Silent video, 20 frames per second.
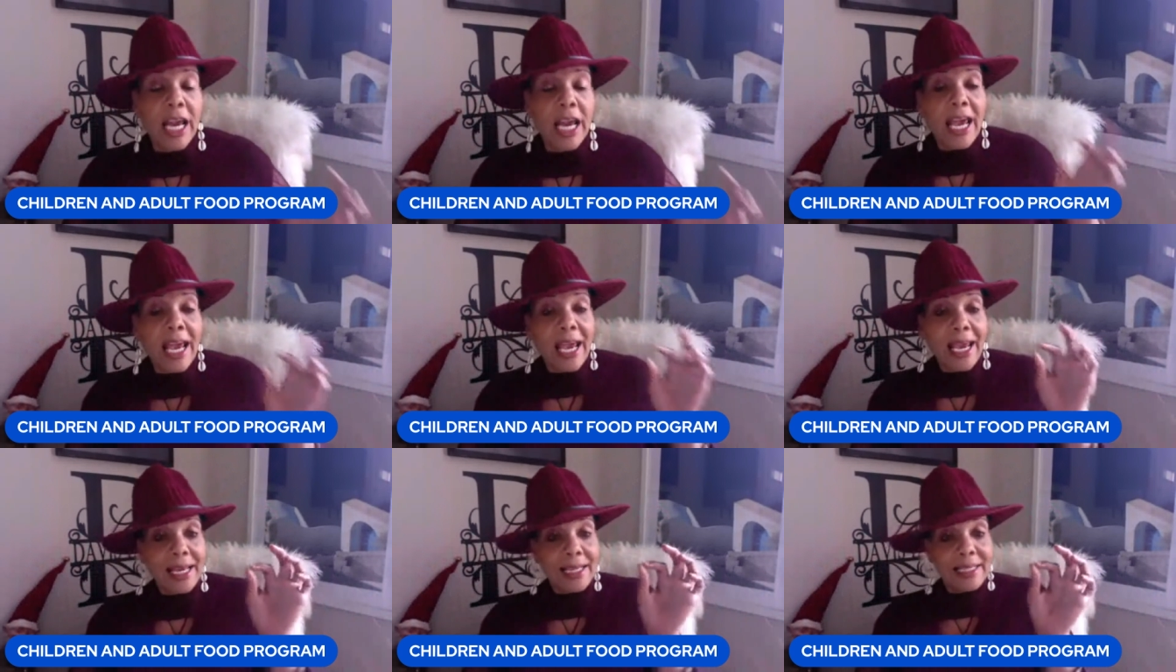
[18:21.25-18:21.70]

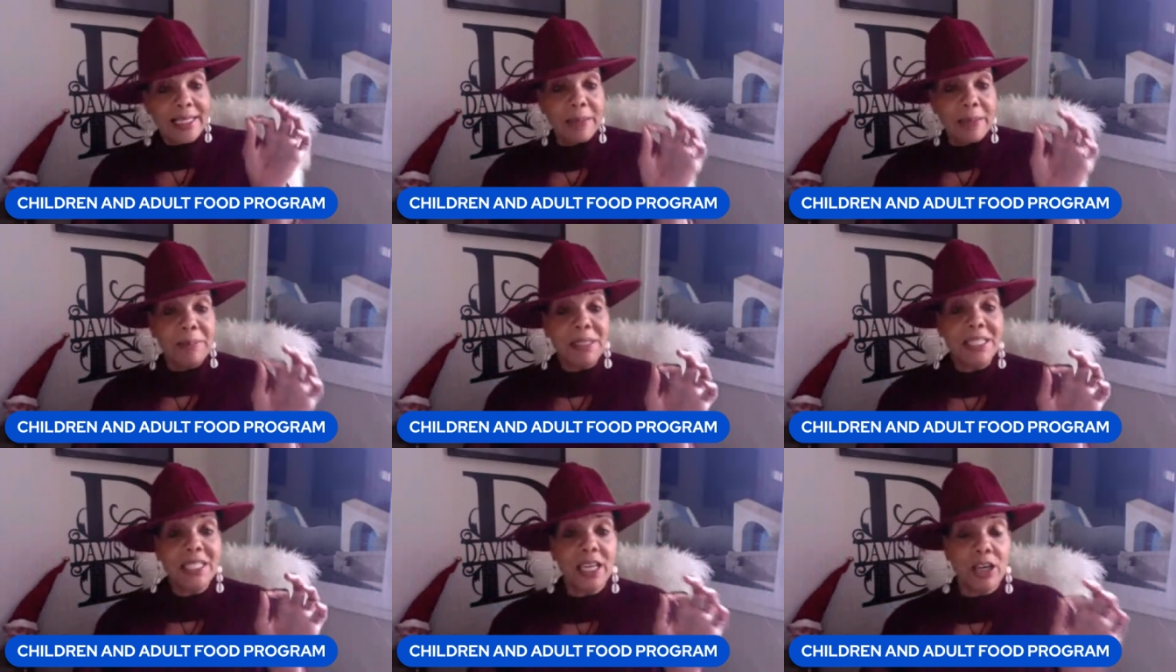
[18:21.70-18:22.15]
And let
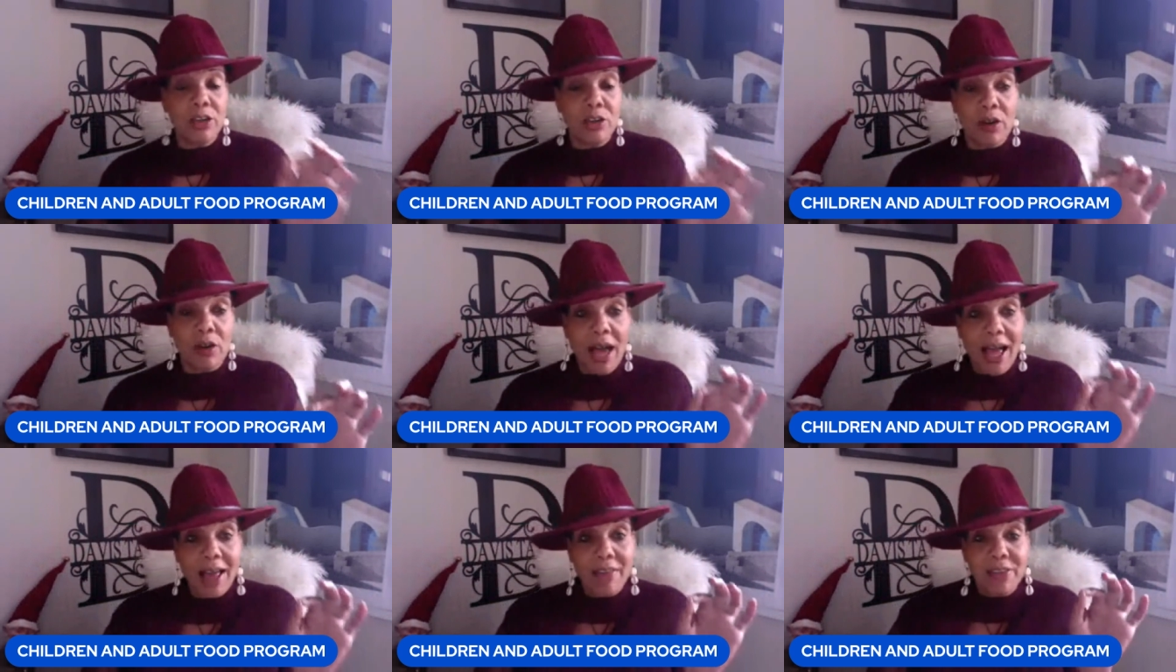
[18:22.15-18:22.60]
me tell you
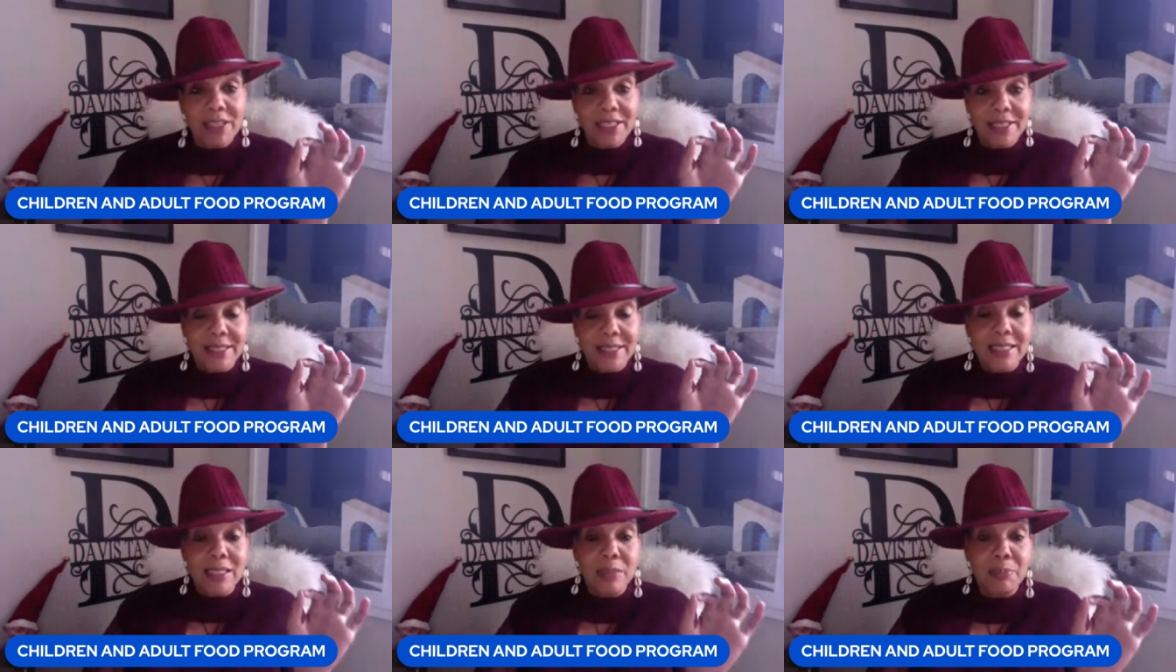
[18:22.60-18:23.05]
how this
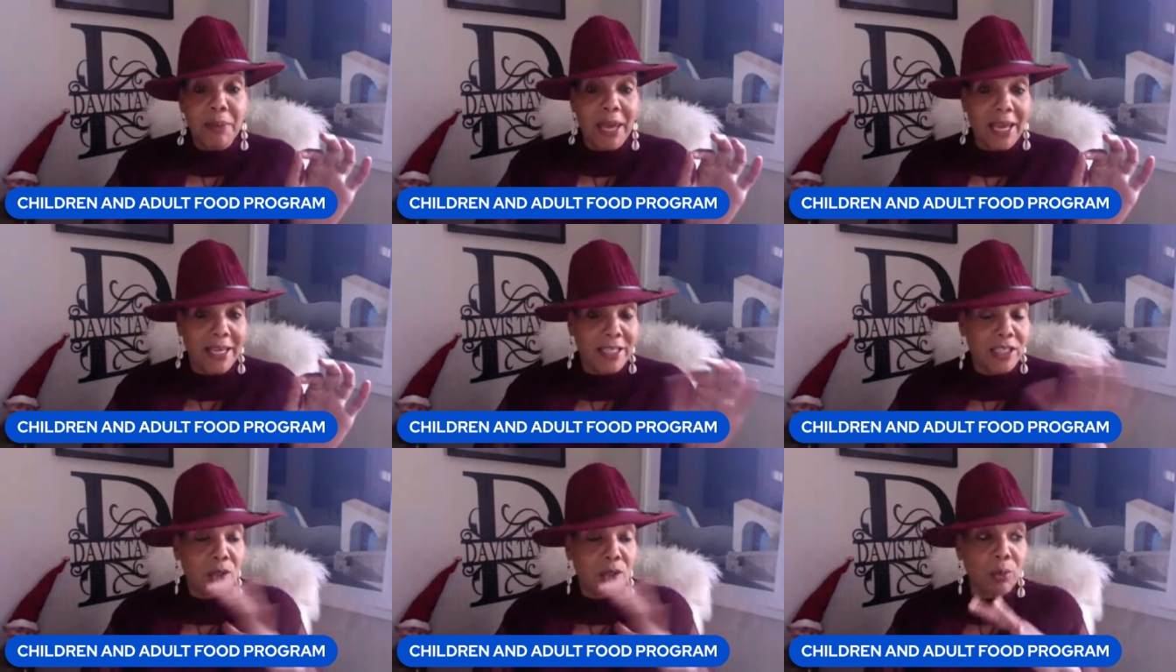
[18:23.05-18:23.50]
is
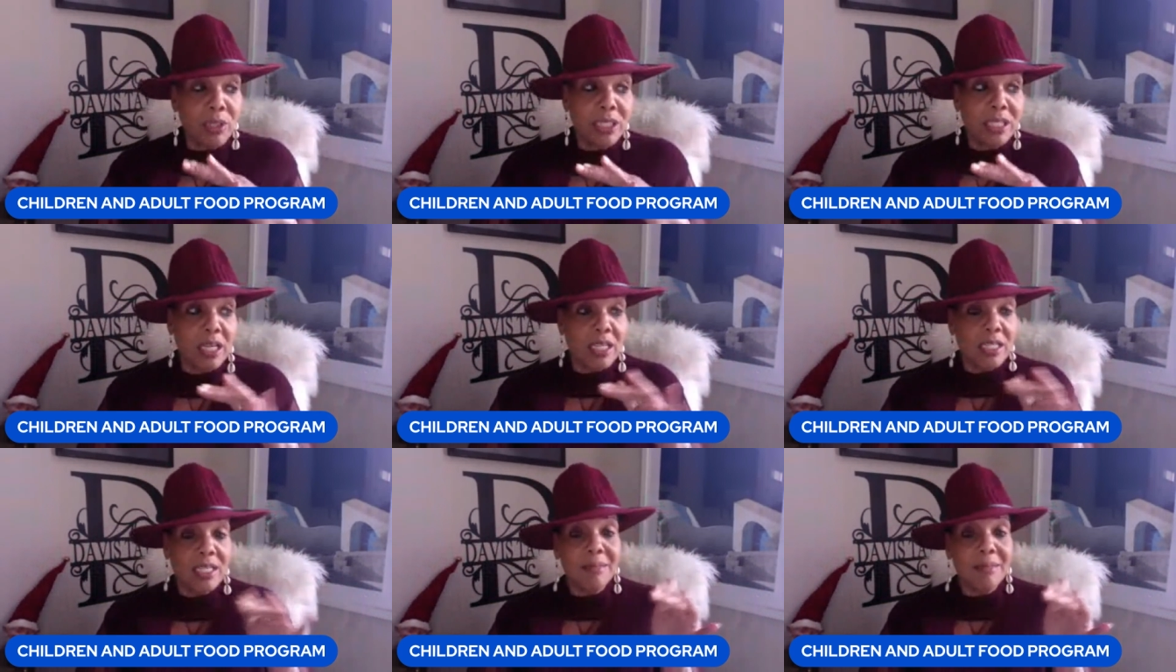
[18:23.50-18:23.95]
based. So it
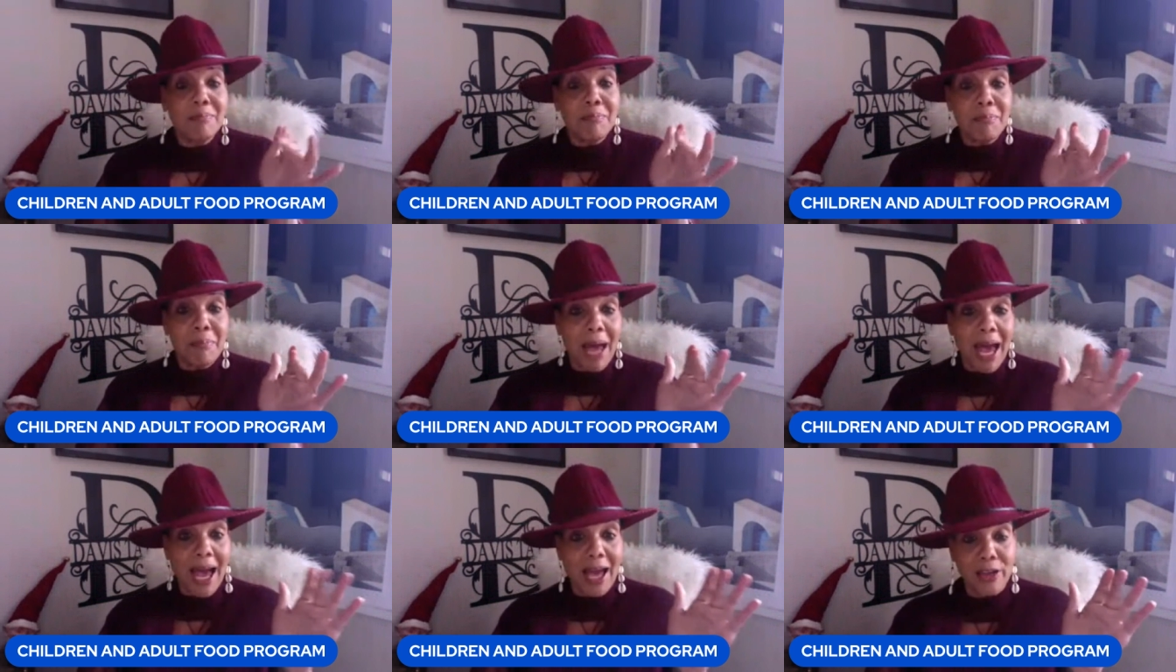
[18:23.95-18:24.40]
doesn't
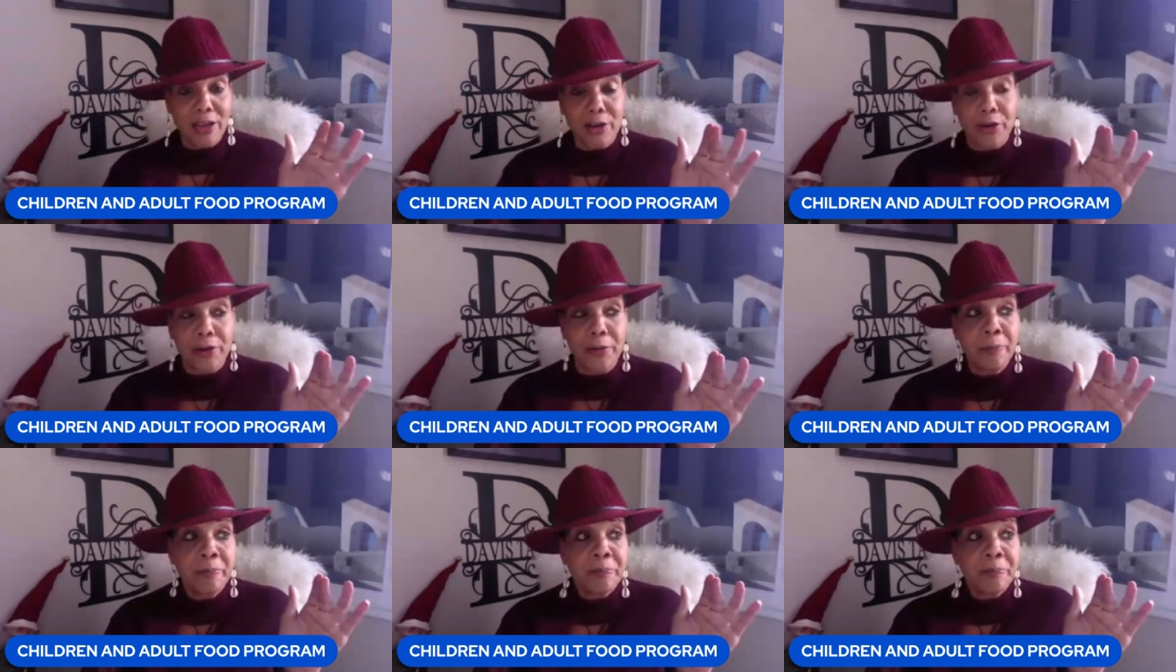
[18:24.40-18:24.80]
matter